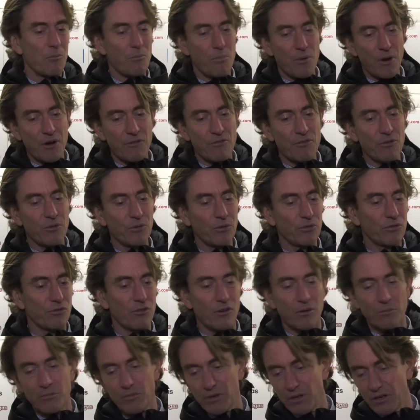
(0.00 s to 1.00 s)
break throughs
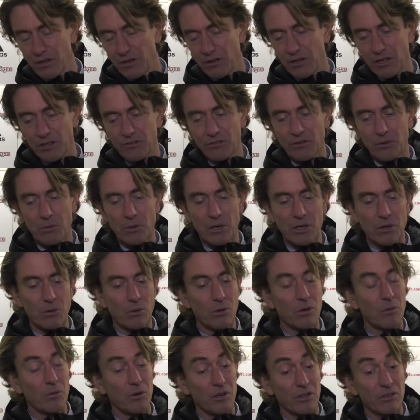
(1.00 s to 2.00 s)
from Lisbeth
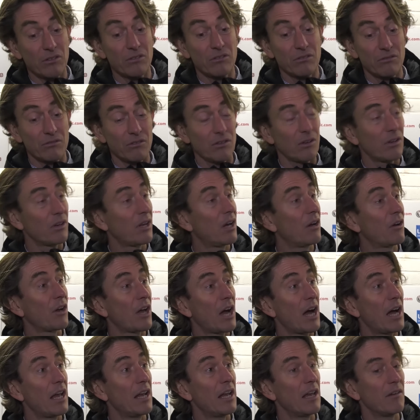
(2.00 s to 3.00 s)
Guardiola was on a
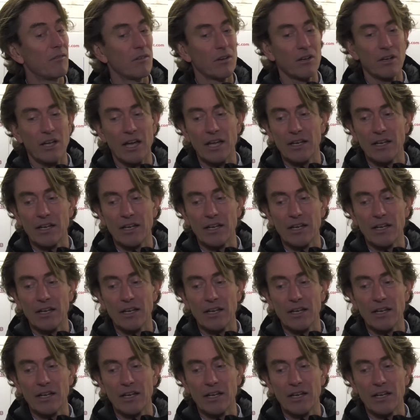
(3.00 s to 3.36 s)
high level.